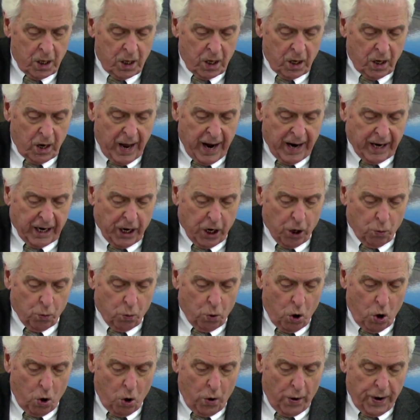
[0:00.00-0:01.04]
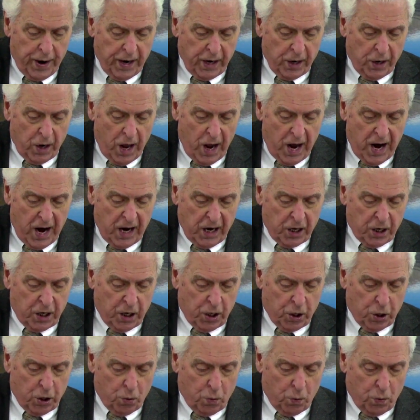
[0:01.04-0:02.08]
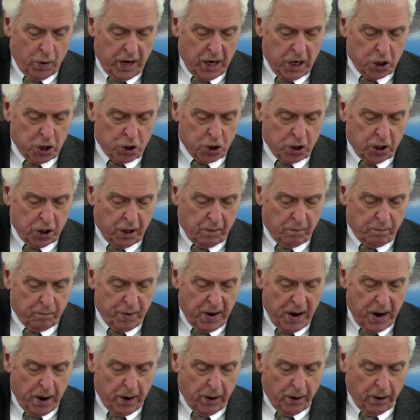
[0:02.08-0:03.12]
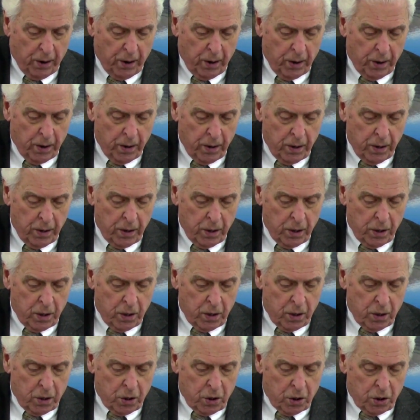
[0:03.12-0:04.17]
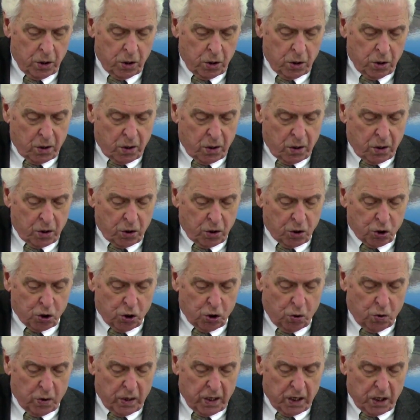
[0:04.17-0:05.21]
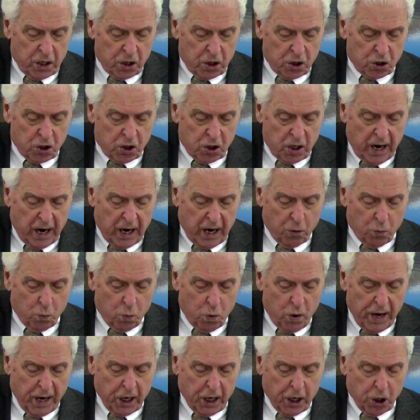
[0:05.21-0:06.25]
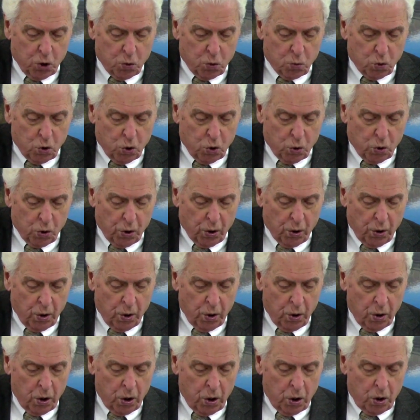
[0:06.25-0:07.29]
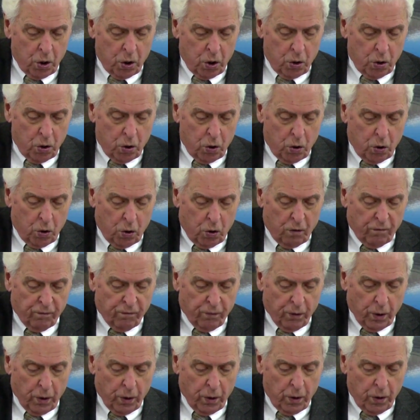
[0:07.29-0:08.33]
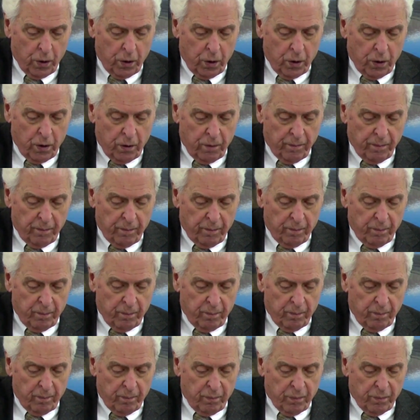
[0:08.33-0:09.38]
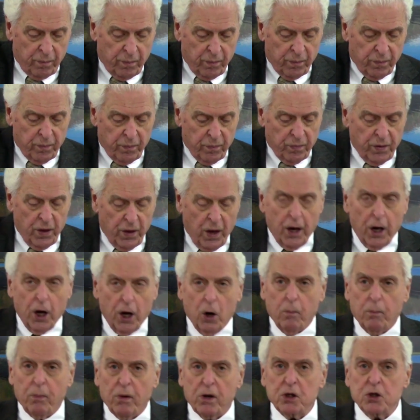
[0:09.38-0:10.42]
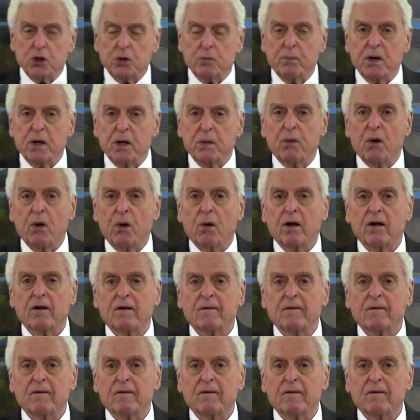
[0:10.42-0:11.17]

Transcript: Like a roaring lion and a raging bear, so is a wicked ruler over the helpless people.